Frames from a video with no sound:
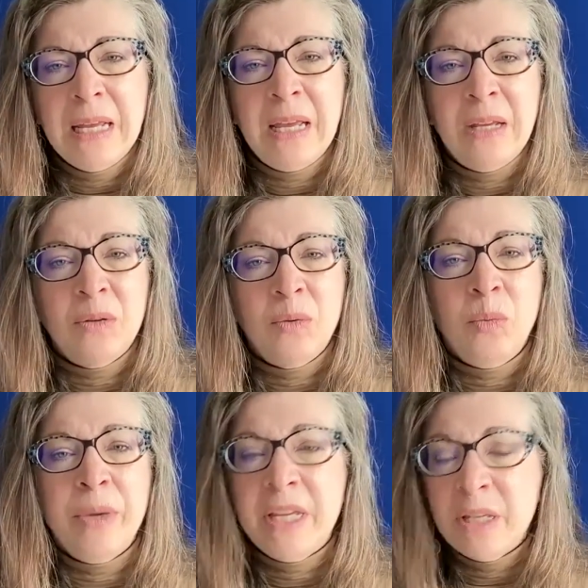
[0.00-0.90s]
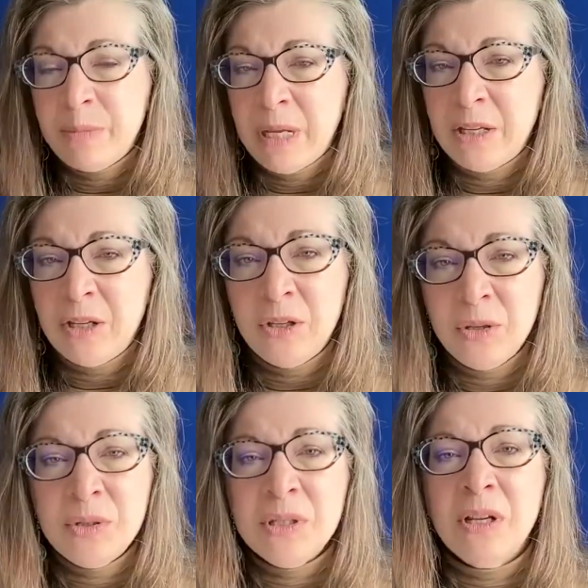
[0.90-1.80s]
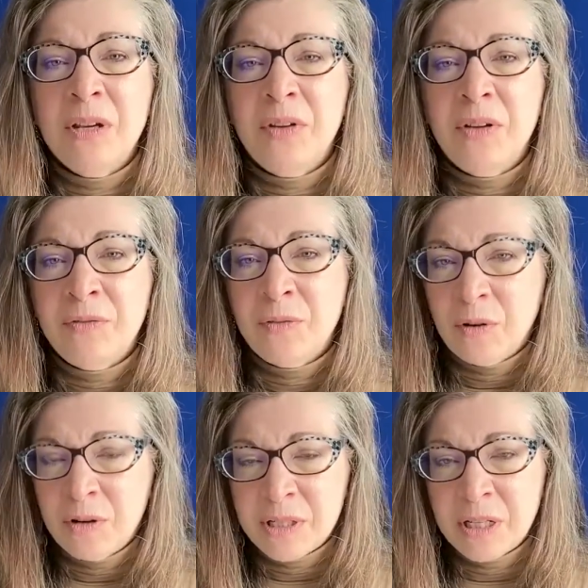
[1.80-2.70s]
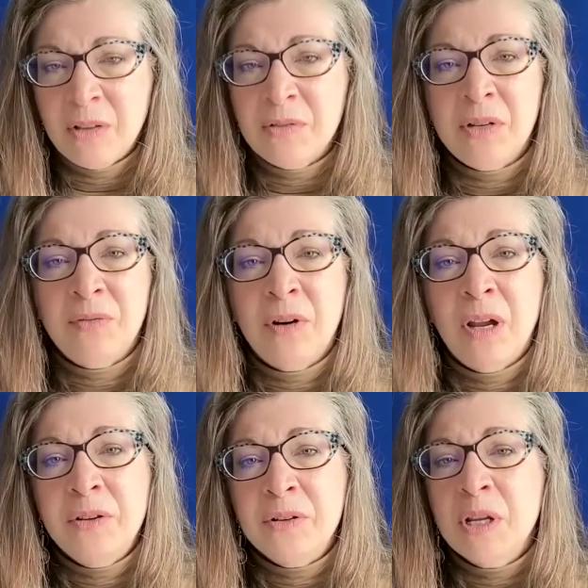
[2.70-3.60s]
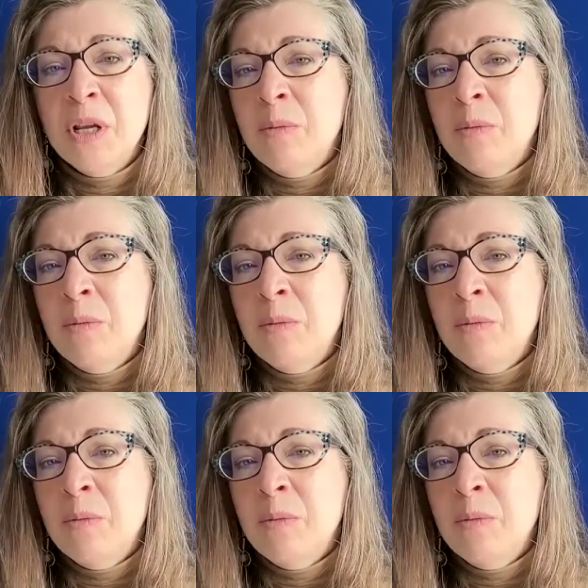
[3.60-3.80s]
and we can make use of it for ourselves and for others.